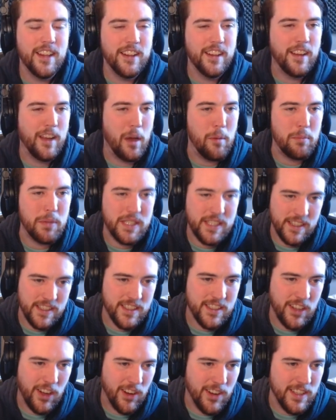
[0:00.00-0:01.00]
the
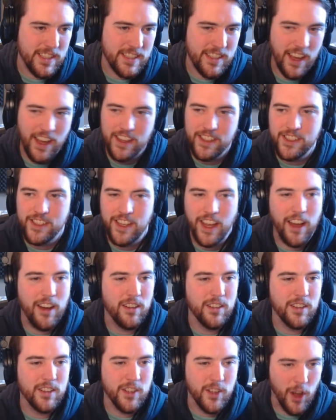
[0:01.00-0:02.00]
compass's curse I
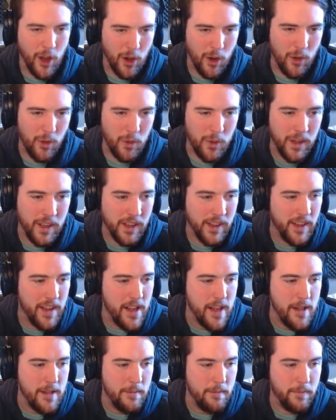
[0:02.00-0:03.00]
shall go.
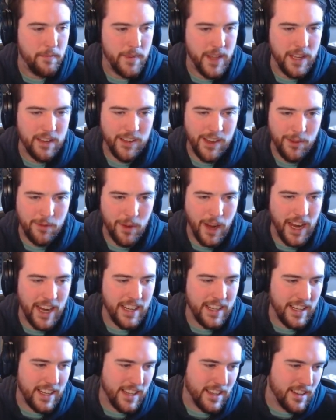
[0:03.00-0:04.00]
Very
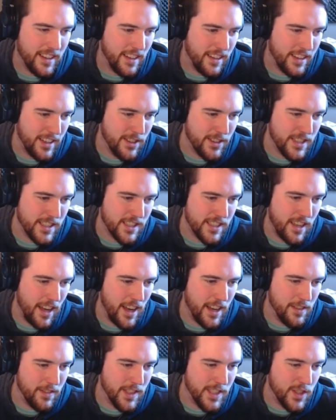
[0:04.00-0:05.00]
rainy. You're just
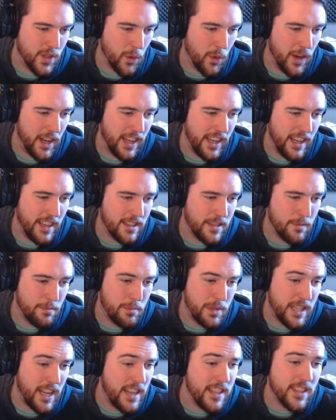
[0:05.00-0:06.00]
kind of enjoying it?
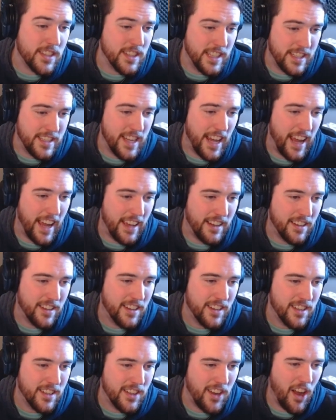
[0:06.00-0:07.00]
Potentially dead.
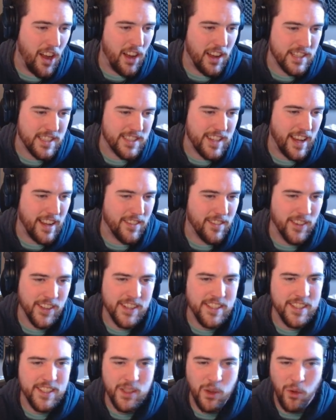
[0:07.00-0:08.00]
Gosh, that
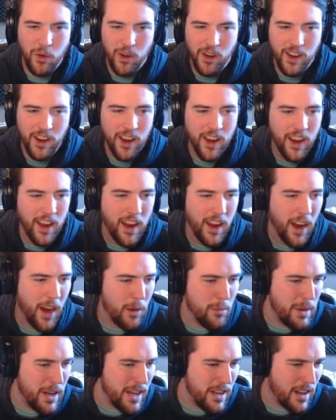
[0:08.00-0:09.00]
looks sore.
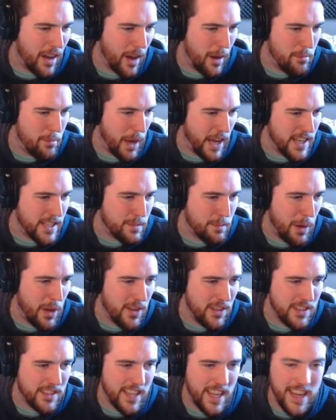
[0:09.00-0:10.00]
Are we a
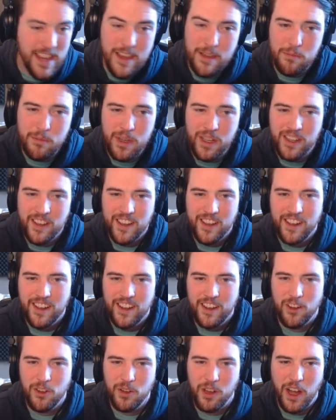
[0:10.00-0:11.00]
baseball team
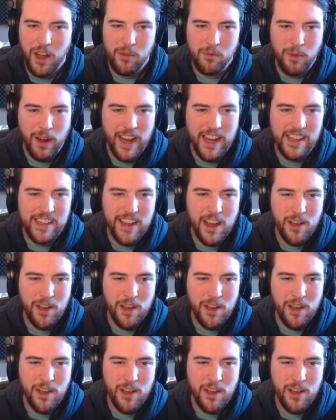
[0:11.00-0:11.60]
who got rained